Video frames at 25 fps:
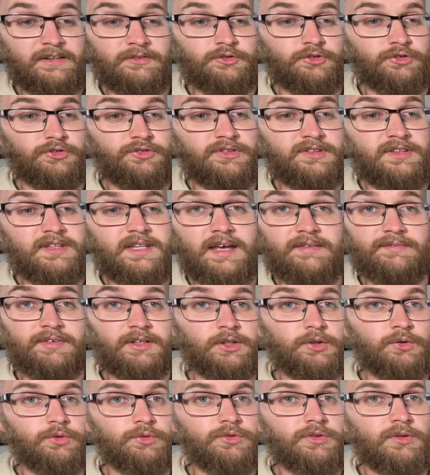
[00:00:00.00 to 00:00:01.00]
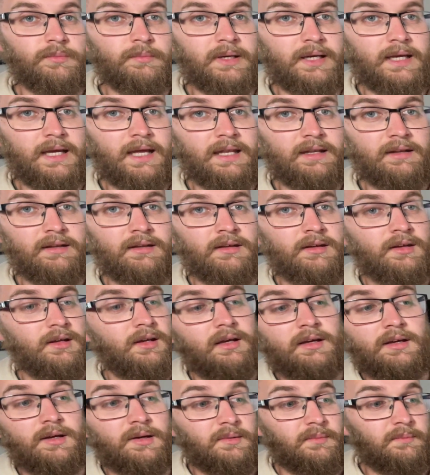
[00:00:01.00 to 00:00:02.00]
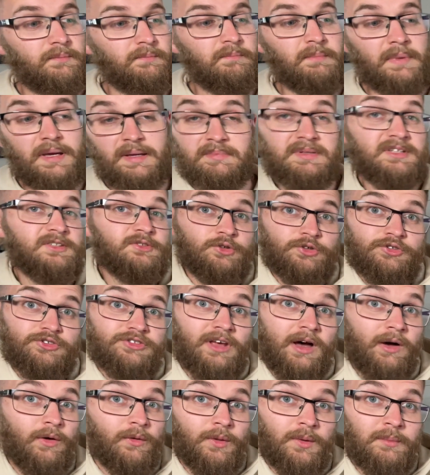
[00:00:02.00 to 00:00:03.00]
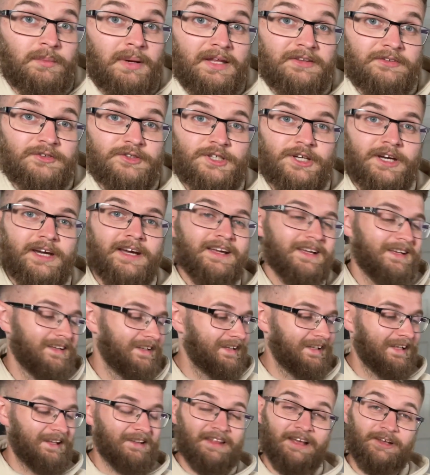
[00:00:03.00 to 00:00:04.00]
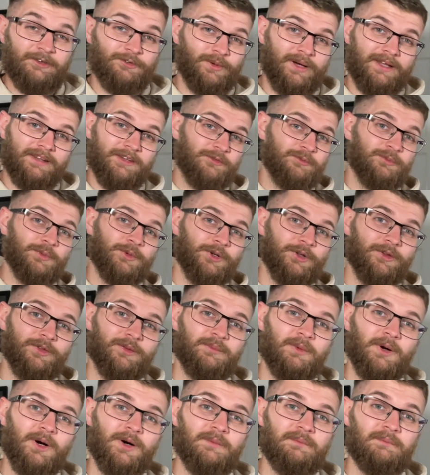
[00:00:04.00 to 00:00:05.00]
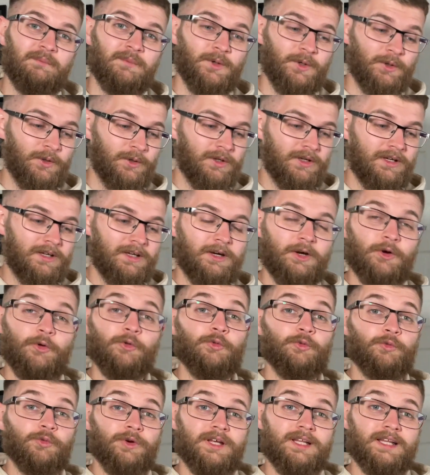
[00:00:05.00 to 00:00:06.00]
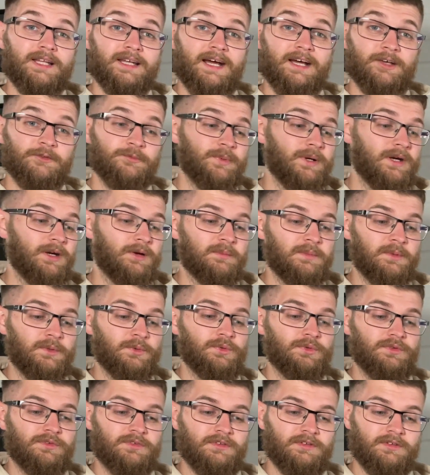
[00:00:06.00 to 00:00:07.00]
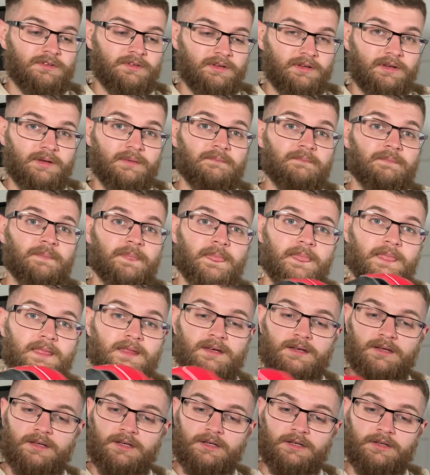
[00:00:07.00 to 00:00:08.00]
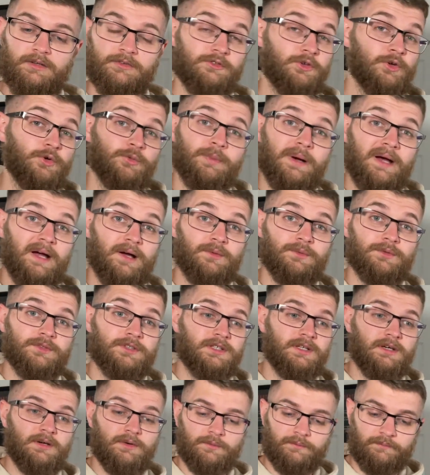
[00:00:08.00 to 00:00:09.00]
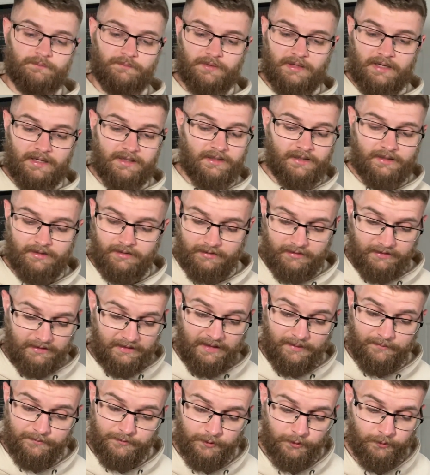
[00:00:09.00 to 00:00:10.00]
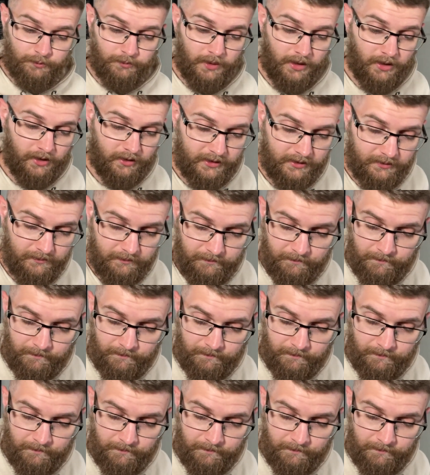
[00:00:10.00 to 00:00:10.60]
just never used them again. Maybe just sat on the bench, and that's why there's mud on the bottom. But really nice pair of boots, and £2, you know, an absolute bargain.